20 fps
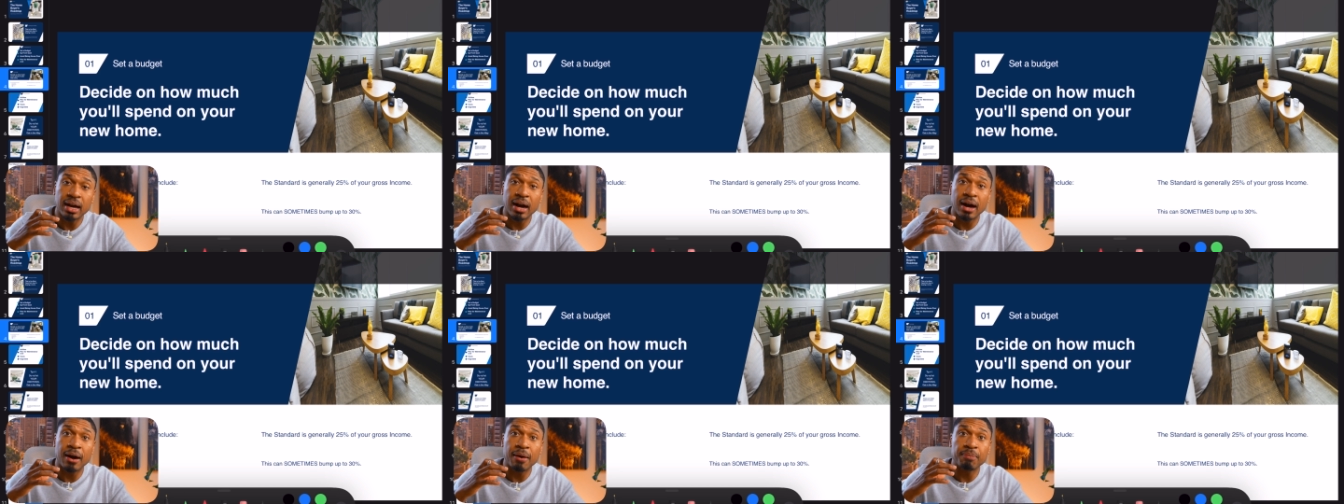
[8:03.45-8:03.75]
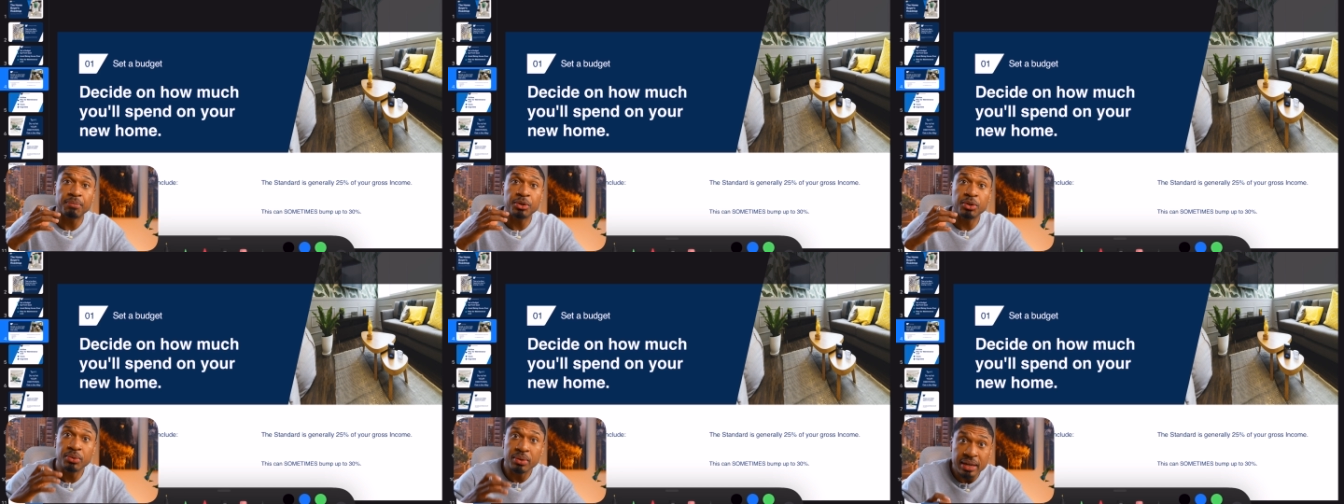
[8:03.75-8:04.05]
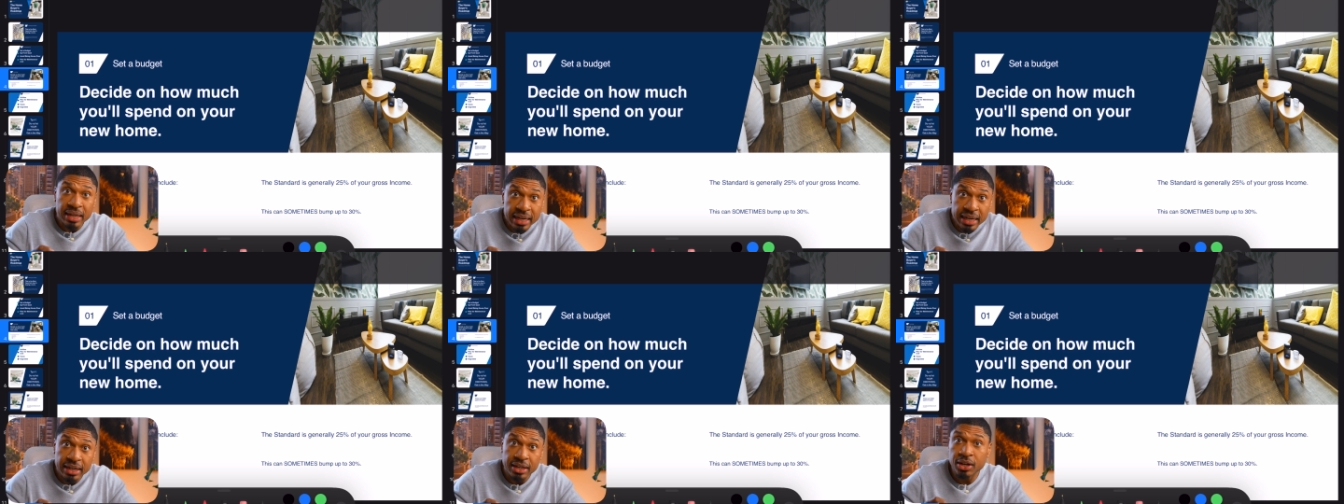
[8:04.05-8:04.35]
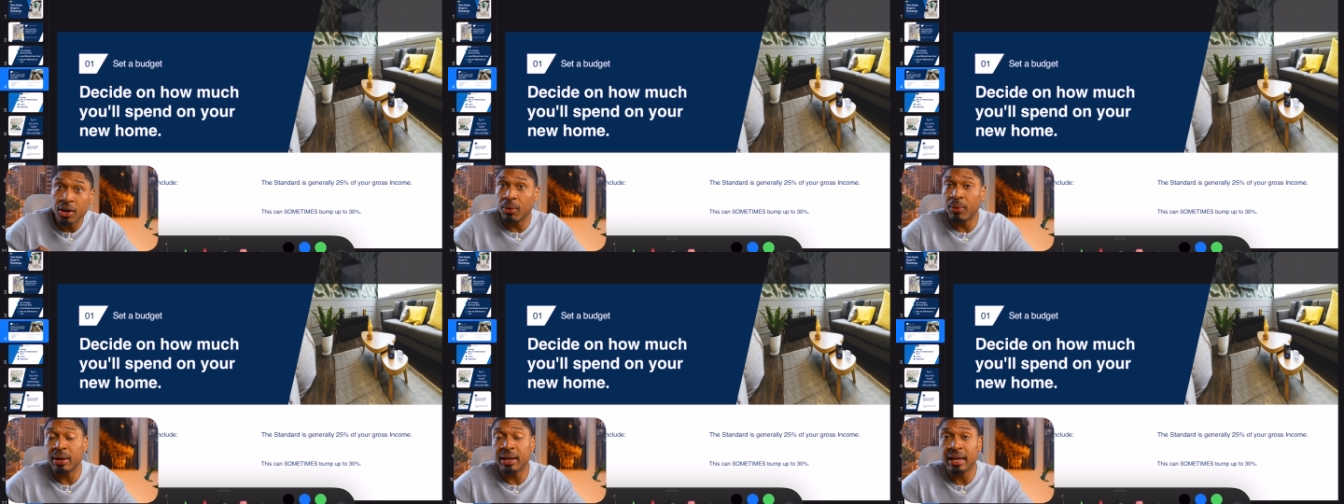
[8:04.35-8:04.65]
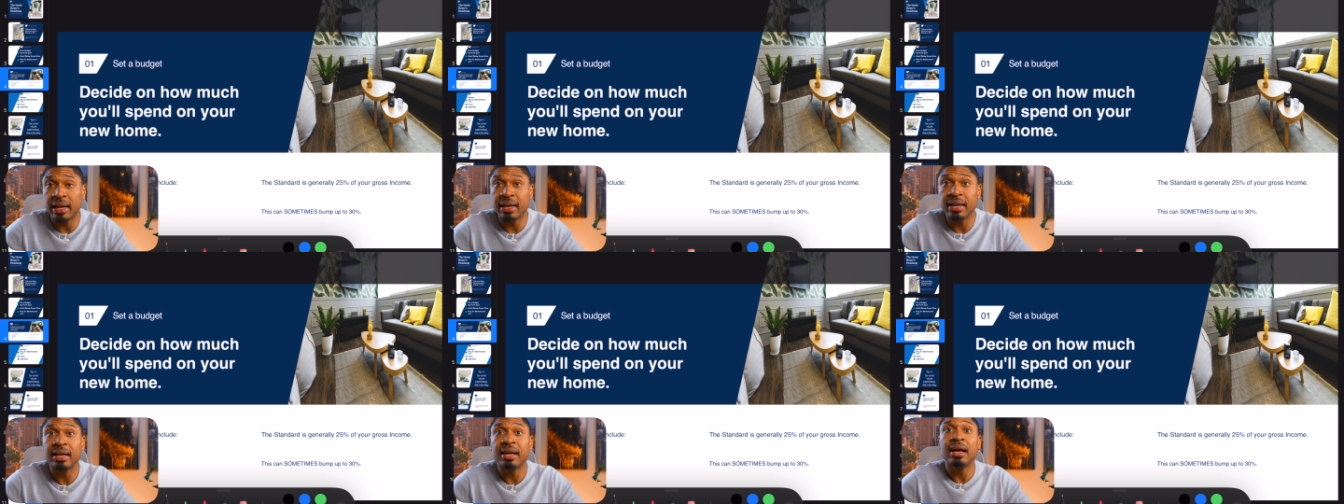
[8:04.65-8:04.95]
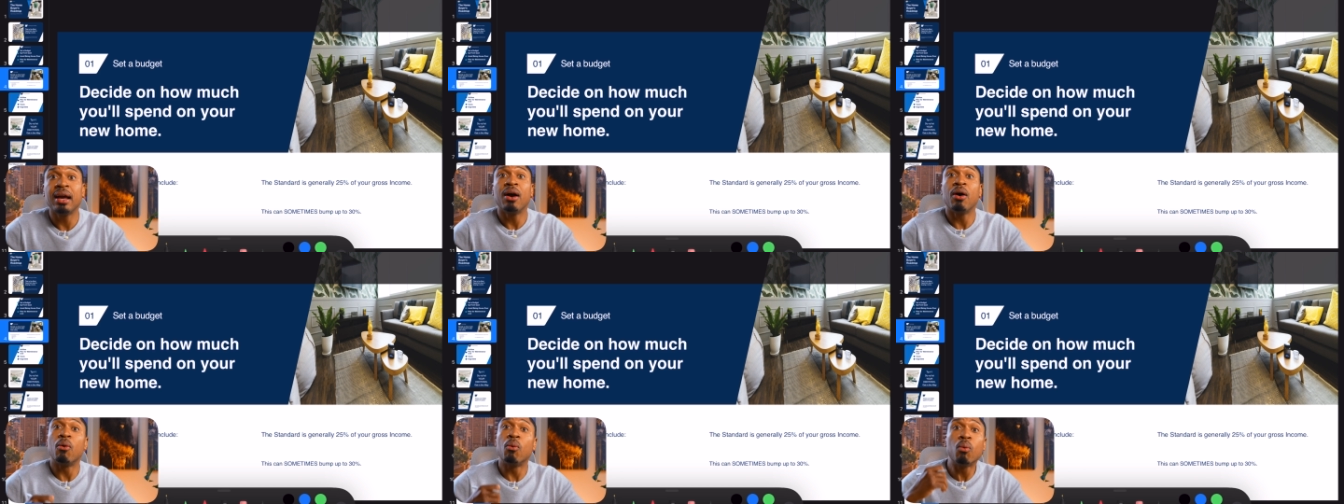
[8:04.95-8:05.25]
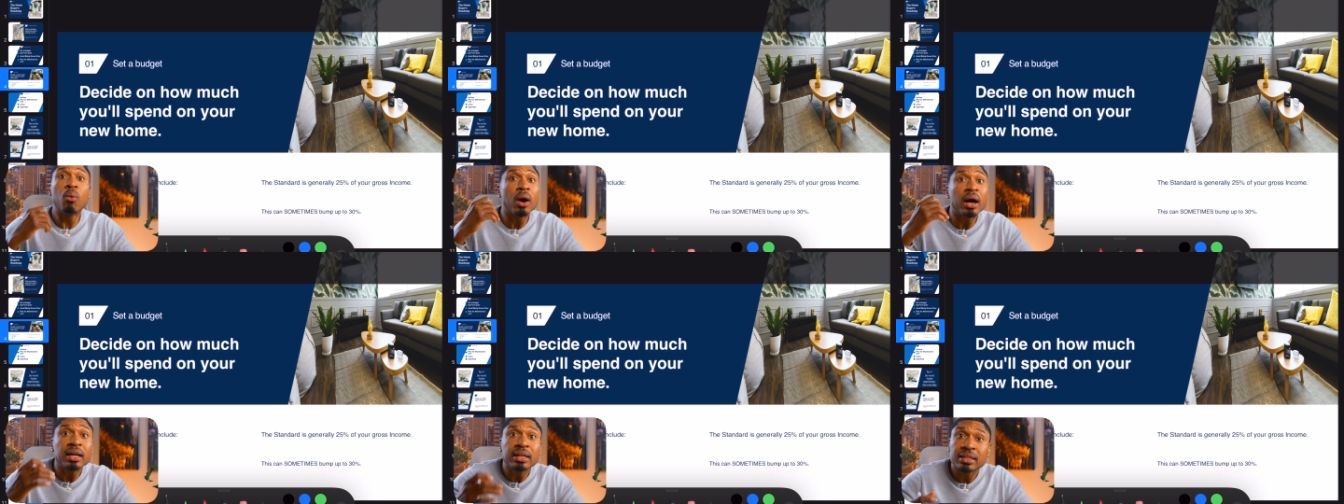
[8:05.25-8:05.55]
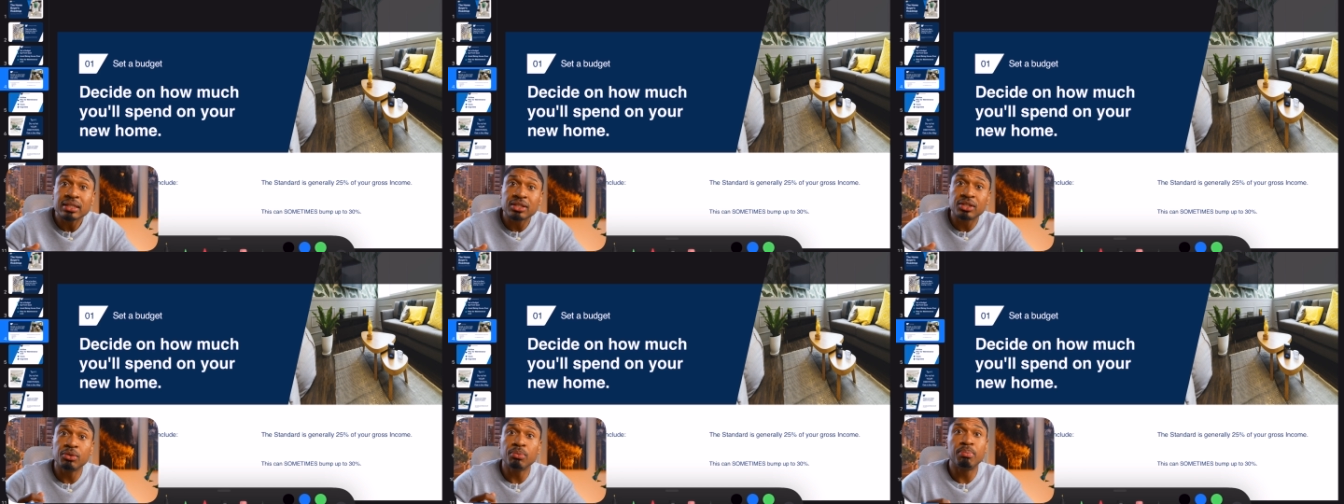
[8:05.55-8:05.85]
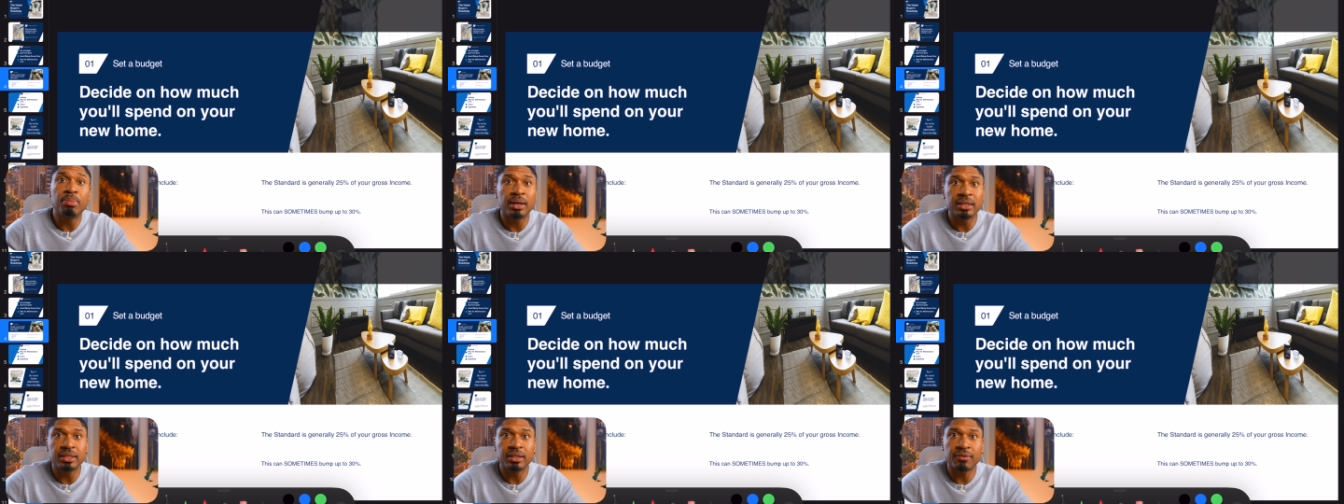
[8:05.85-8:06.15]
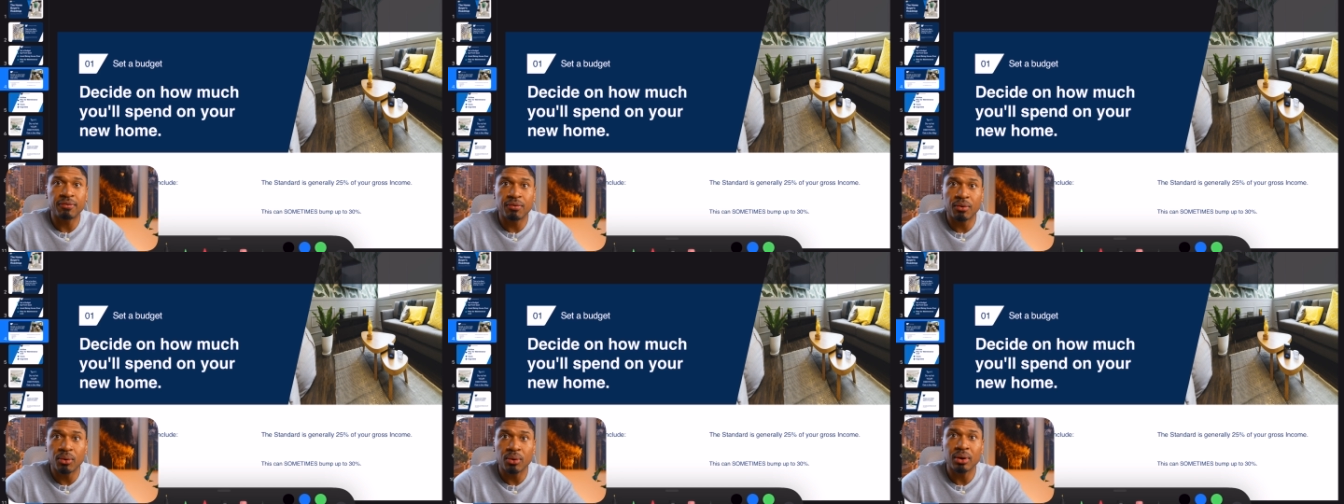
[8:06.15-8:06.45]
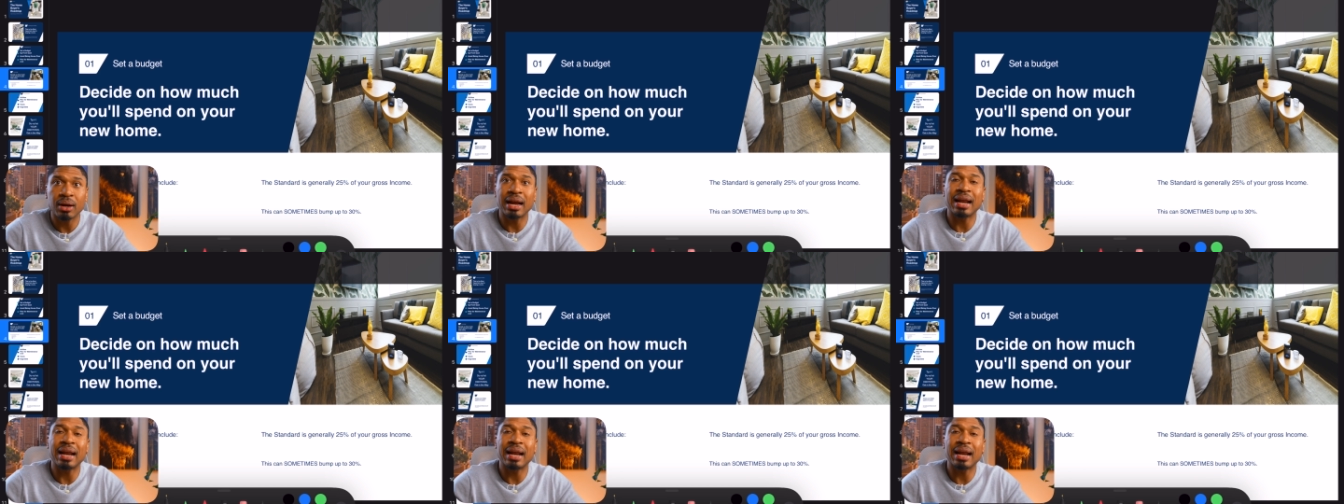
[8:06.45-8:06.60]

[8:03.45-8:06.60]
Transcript: you need going in, what to budget for,